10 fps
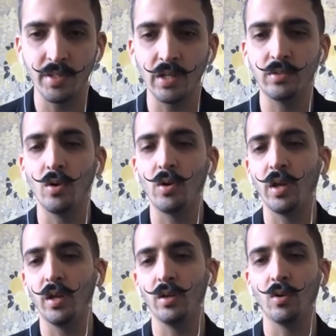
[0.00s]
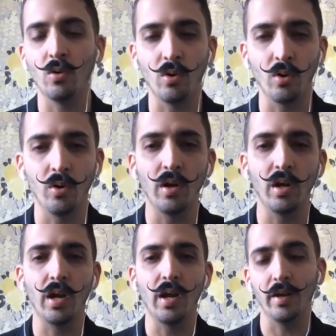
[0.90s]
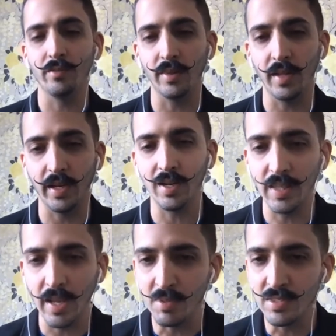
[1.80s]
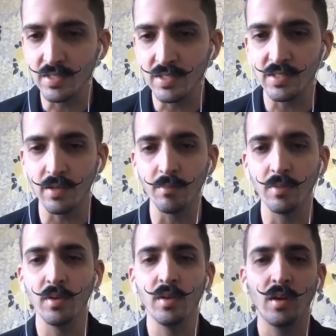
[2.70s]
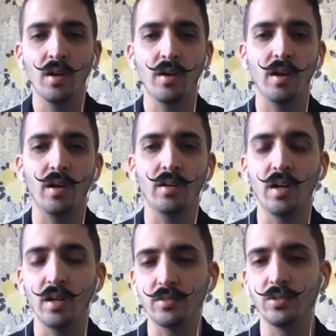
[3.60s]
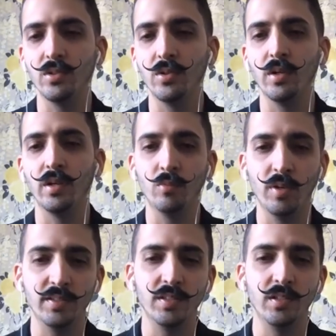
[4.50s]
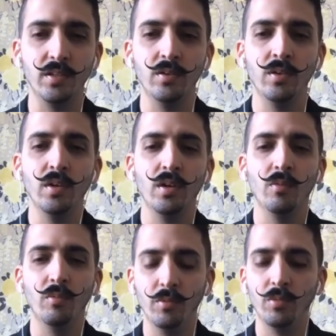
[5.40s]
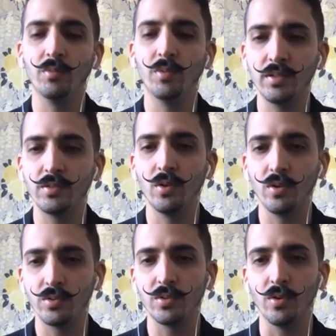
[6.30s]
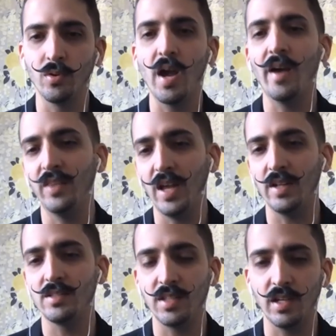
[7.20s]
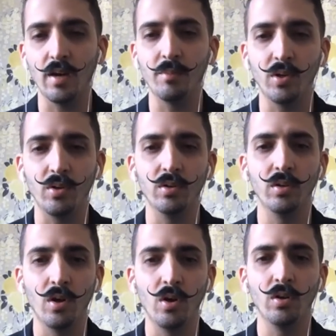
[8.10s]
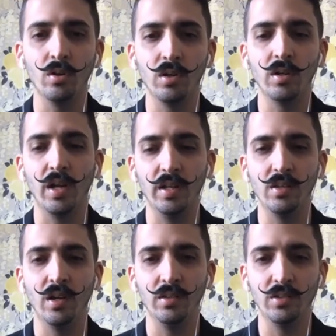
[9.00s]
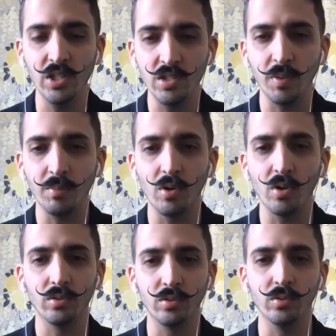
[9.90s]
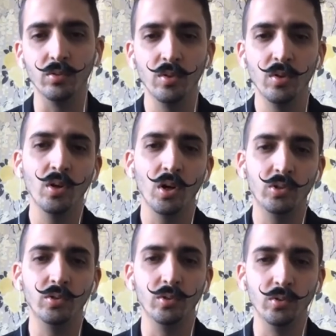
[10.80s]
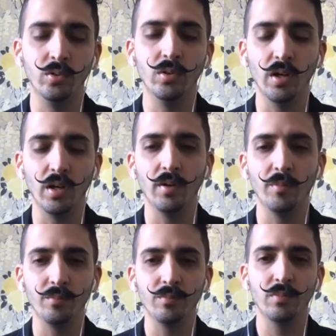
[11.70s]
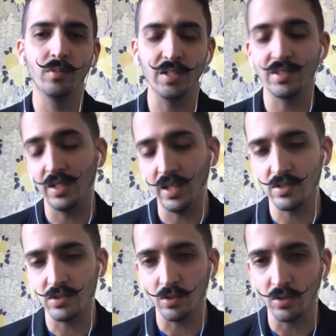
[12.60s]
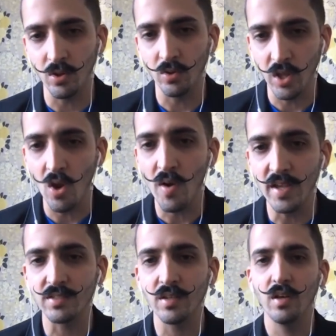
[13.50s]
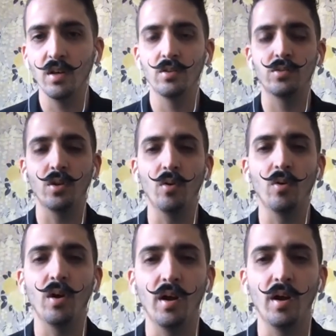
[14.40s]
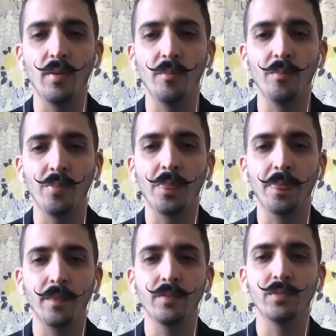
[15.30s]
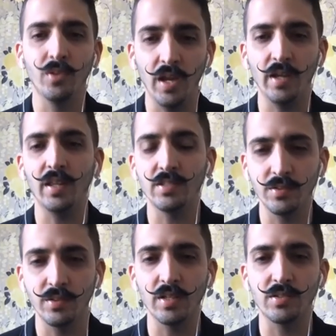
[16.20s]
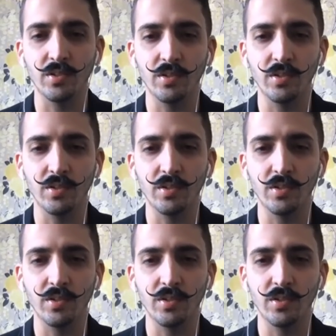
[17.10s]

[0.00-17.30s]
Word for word: that token or have a, like a claiming system, uh, how to do it, what to do. We, we, want to also have that set up on on and, and teach people how to how to do um, things like this on on EOS. So um, so yeah, that's no, that's very